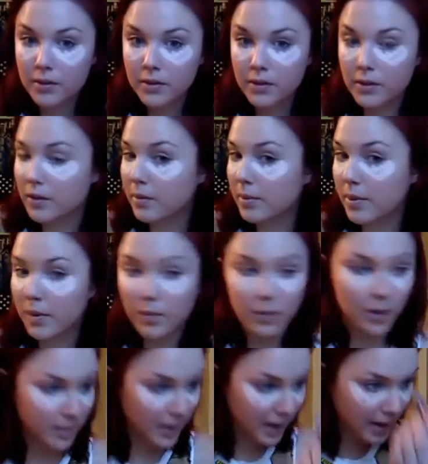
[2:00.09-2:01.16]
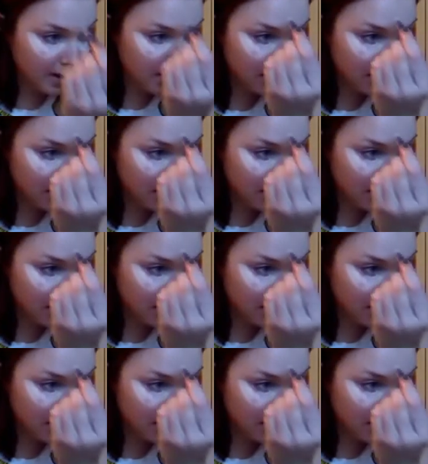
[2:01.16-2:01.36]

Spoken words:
A little bit of war paint.